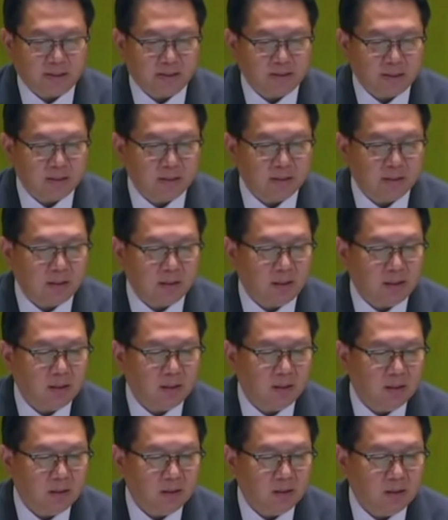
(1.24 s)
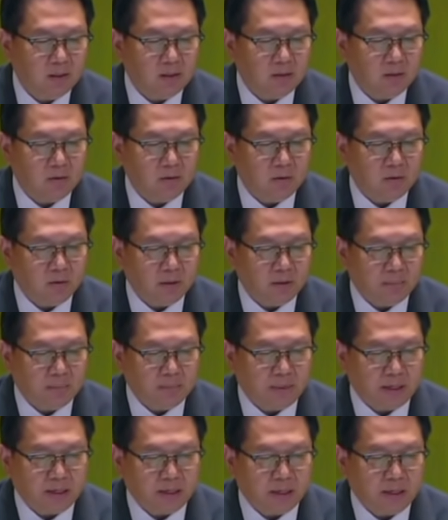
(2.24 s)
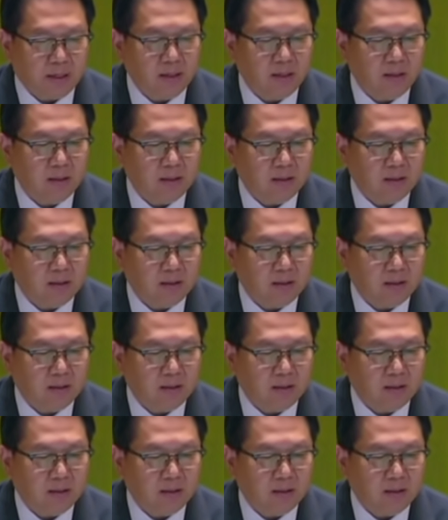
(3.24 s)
Excellency Gotabaya